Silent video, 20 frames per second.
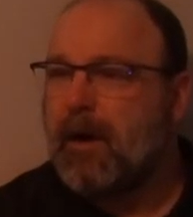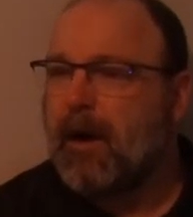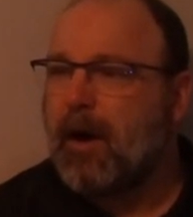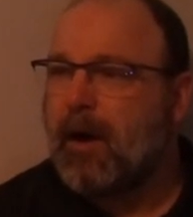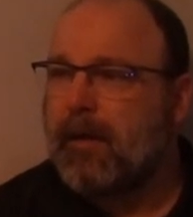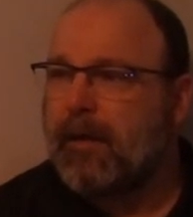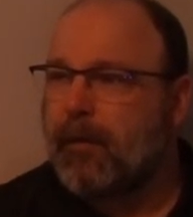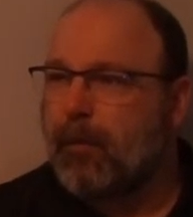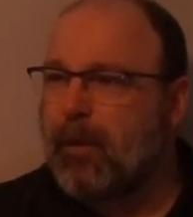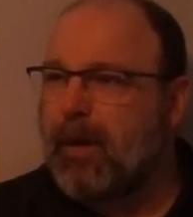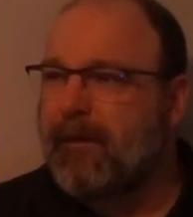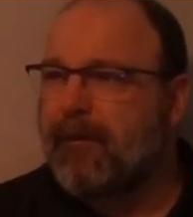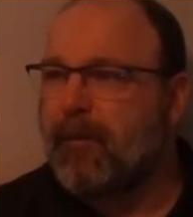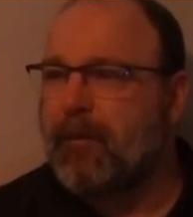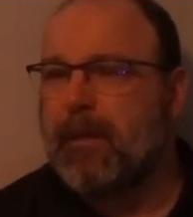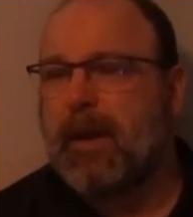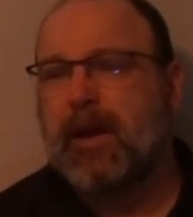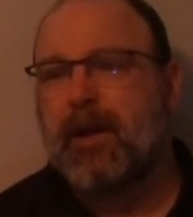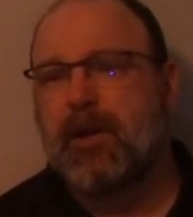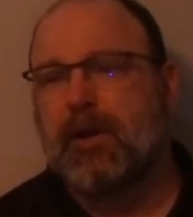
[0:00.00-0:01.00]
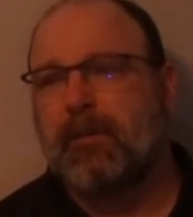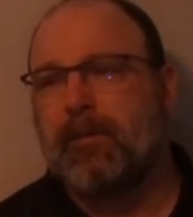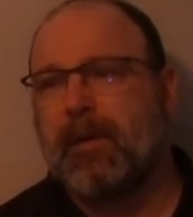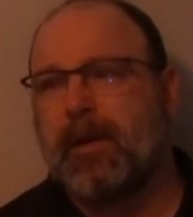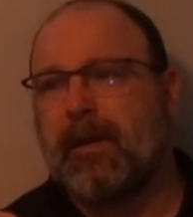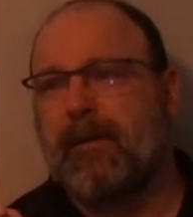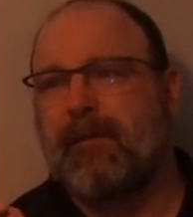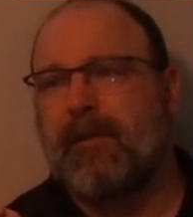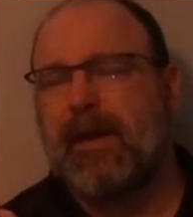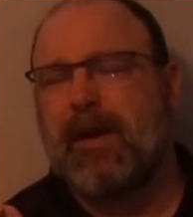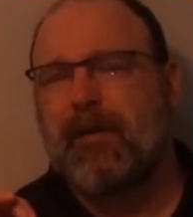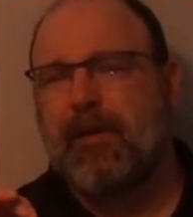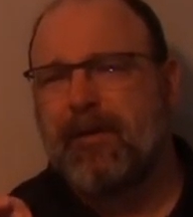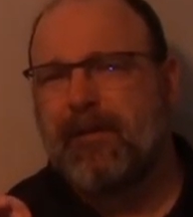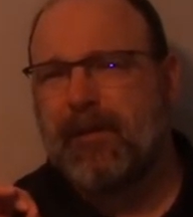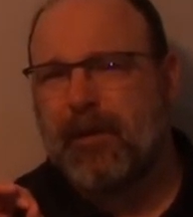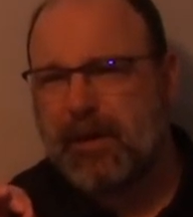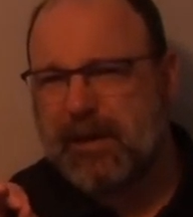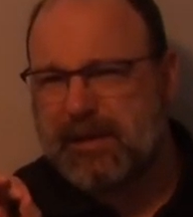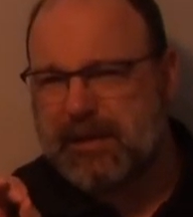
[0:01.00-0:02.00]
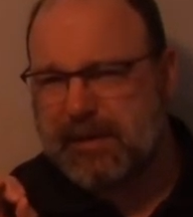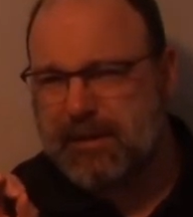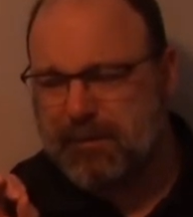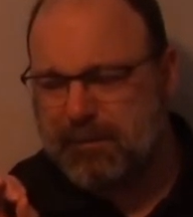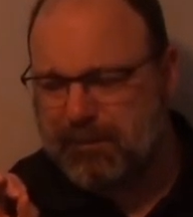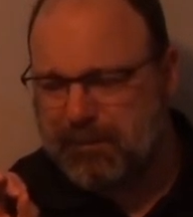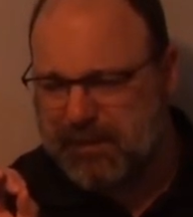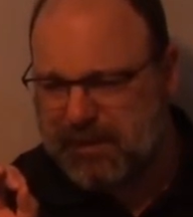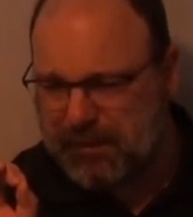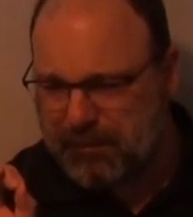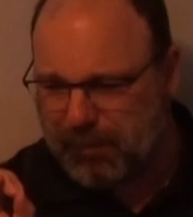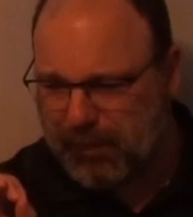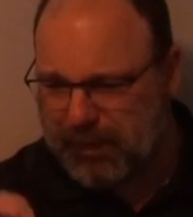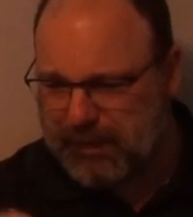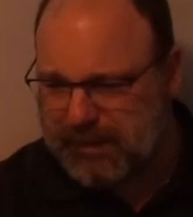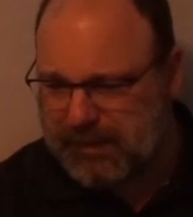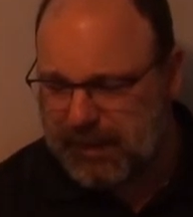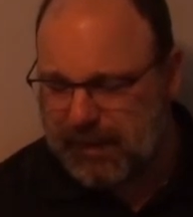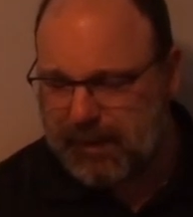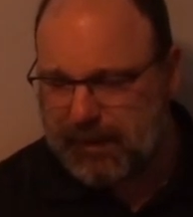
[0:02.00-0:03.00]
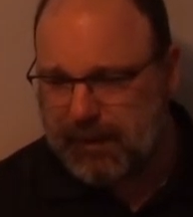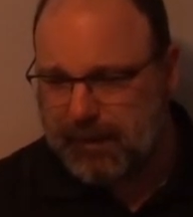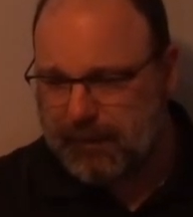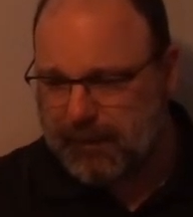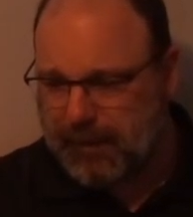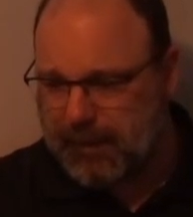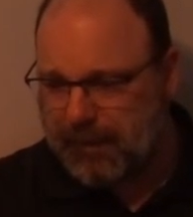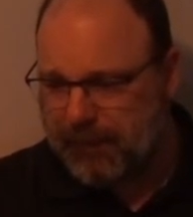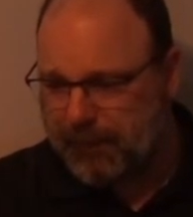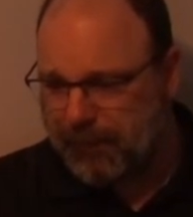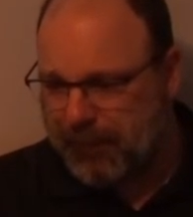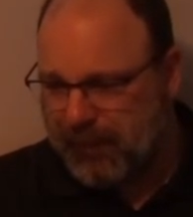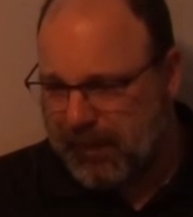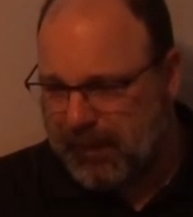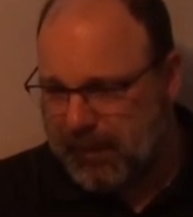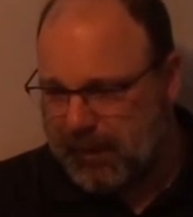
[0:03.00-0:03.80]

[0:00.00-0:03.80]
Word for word: on the Reformation, but a very, very sim simplistic um,